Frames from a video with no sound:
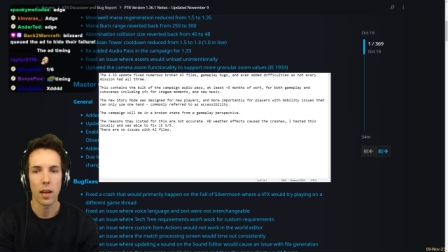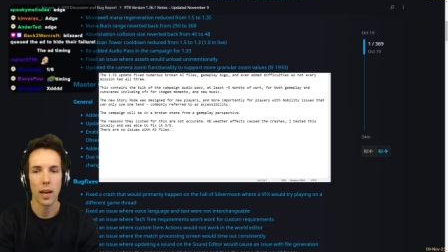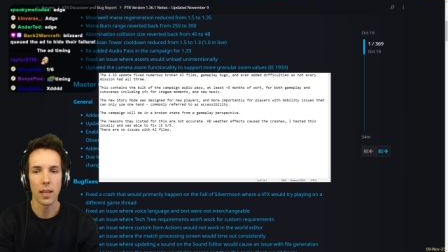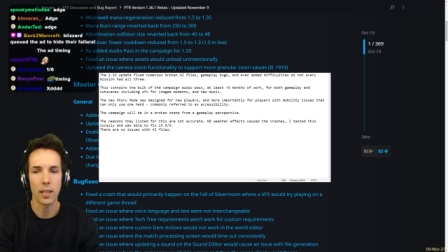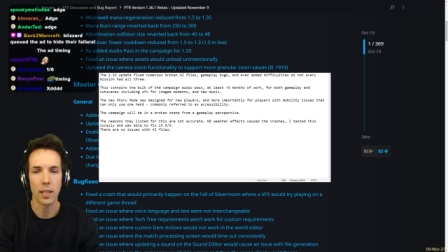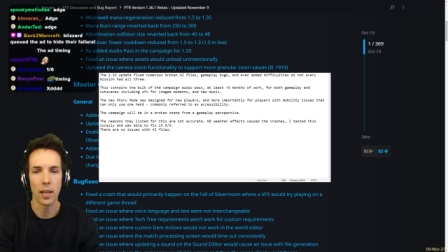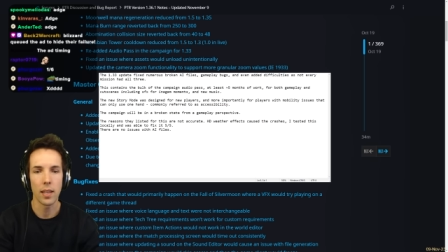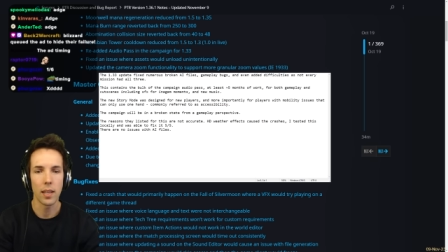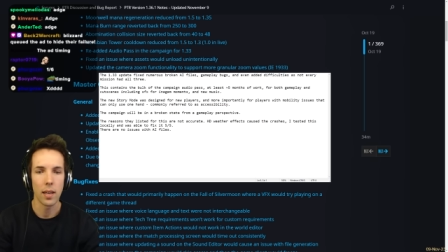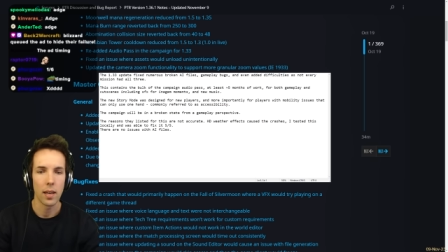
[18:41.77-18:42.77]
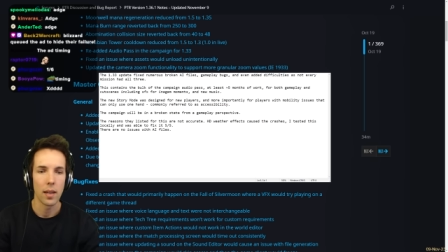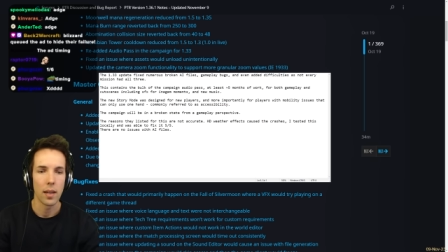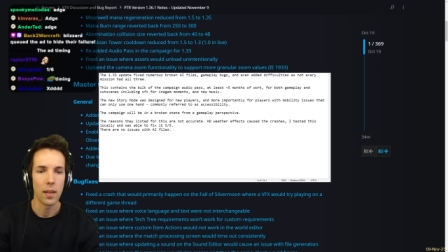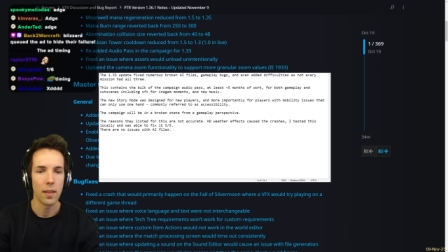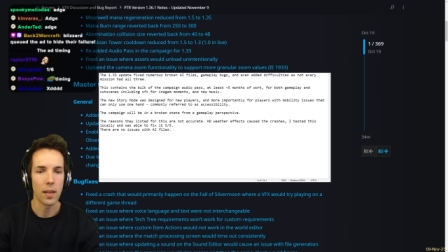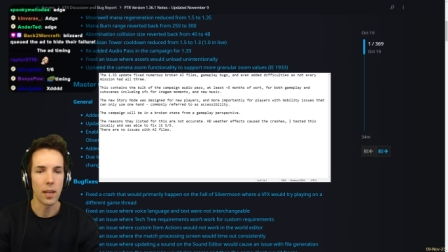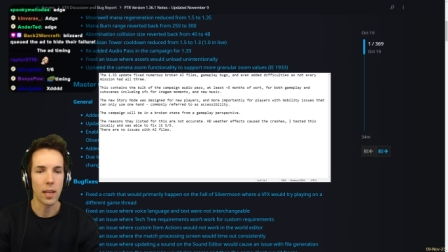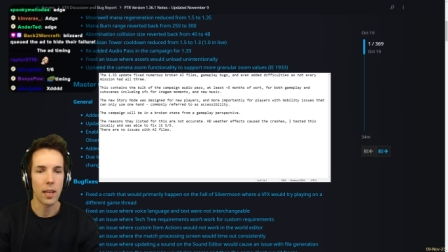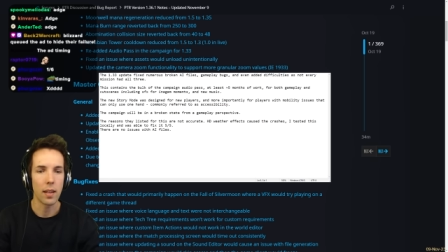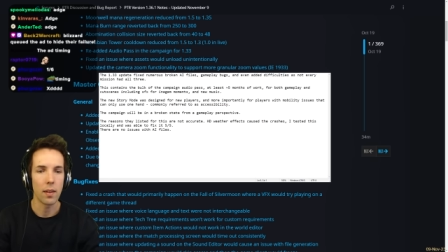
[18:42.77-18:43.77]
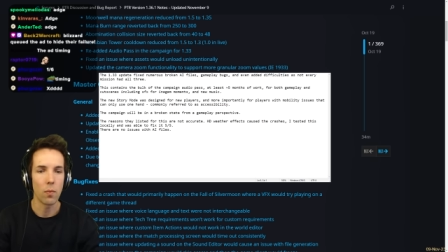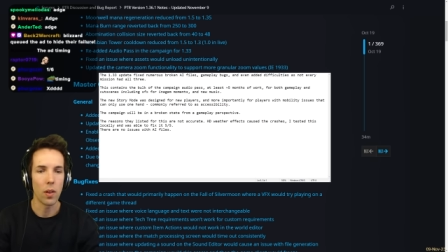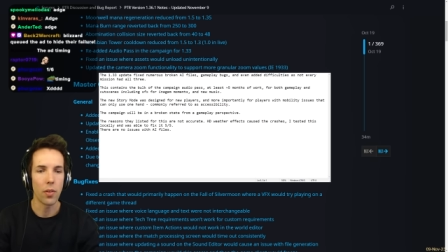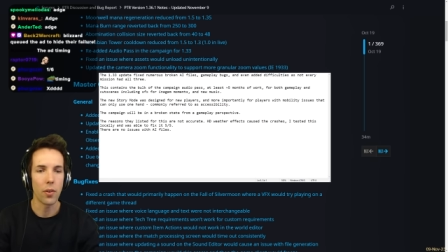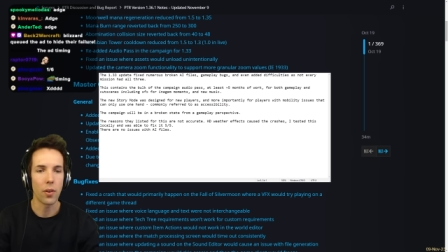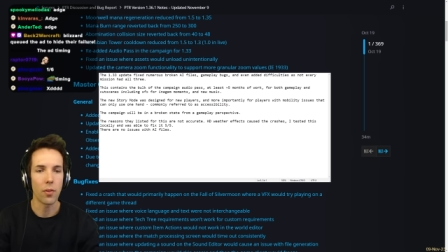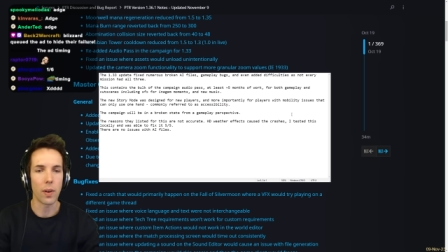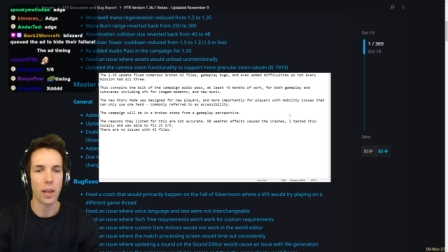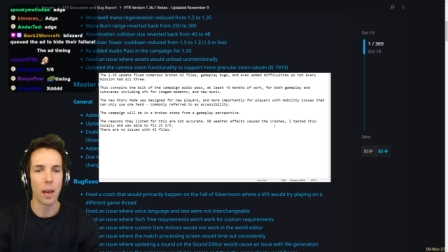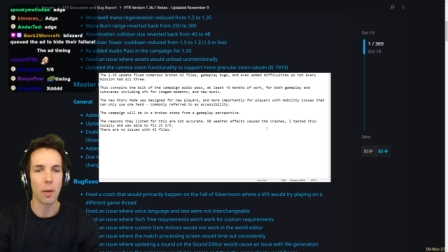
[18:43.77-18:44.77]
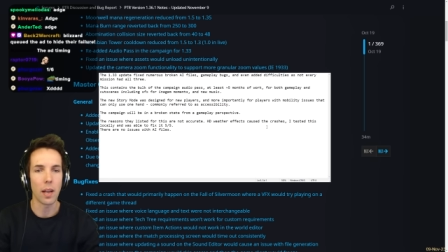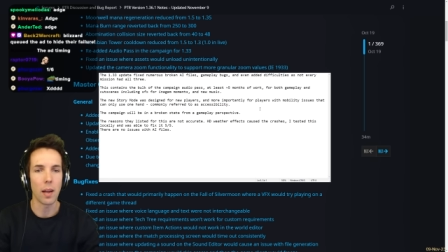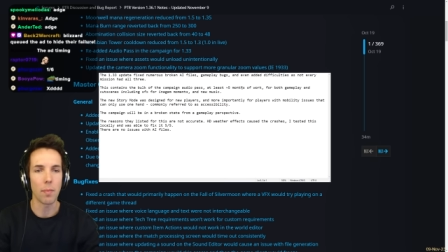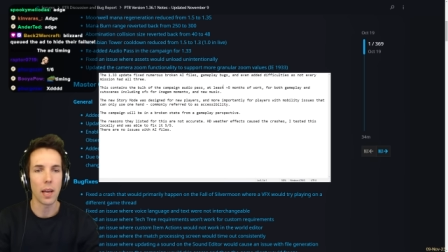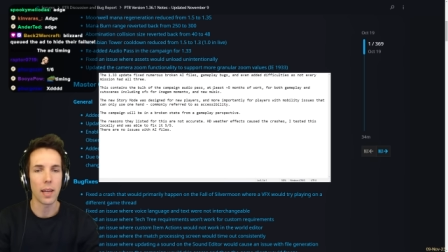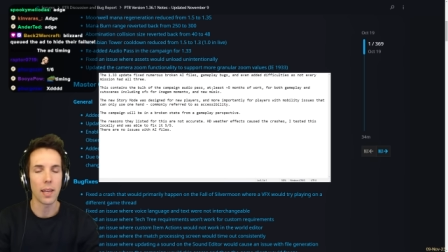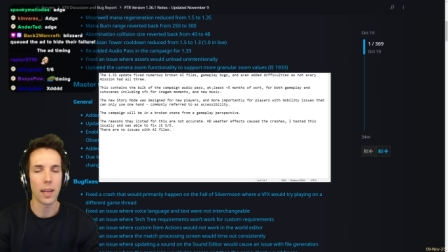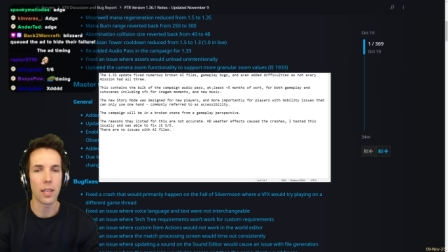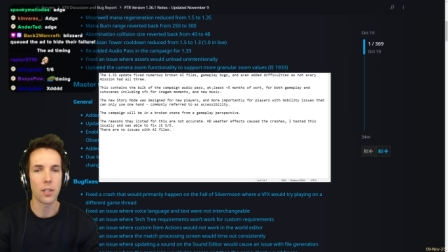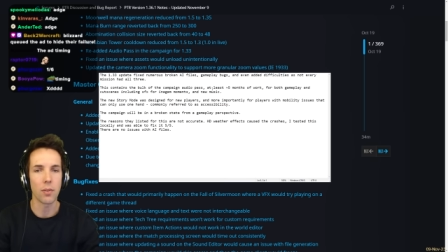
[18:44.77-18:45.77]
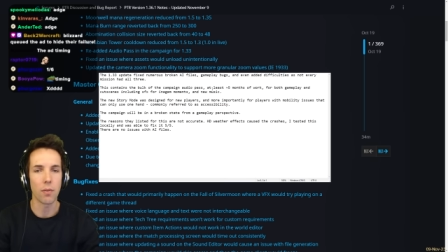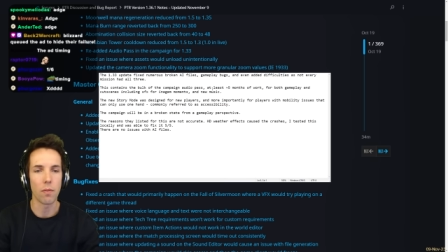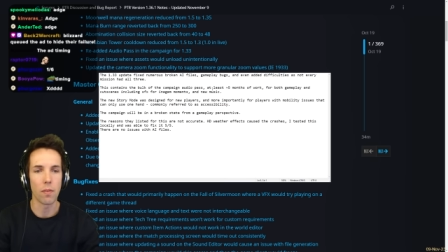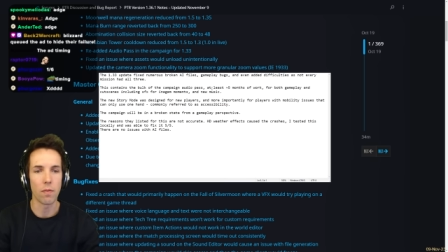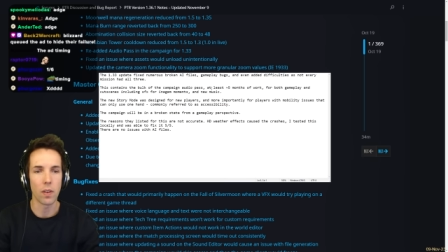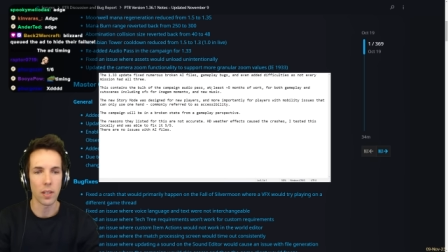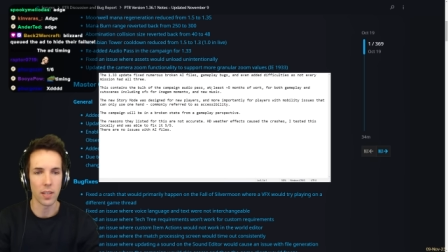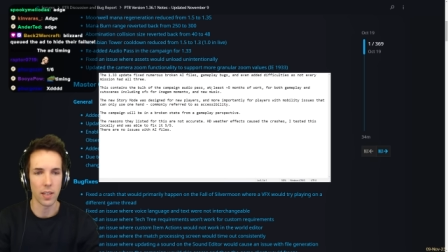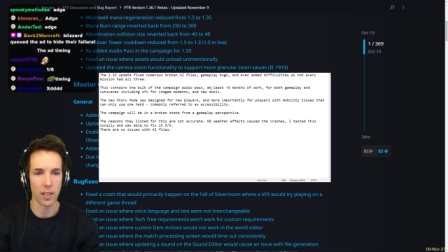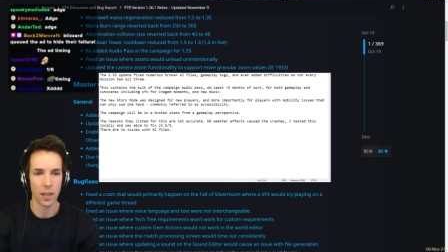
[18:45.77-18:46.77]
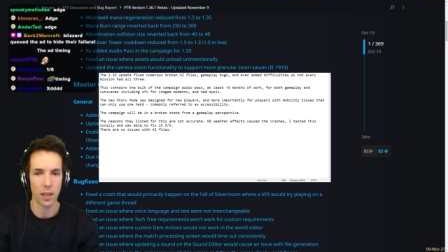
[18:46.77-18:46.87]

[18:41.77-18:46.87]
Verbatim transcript: as said, the 133 campaign update is reverted.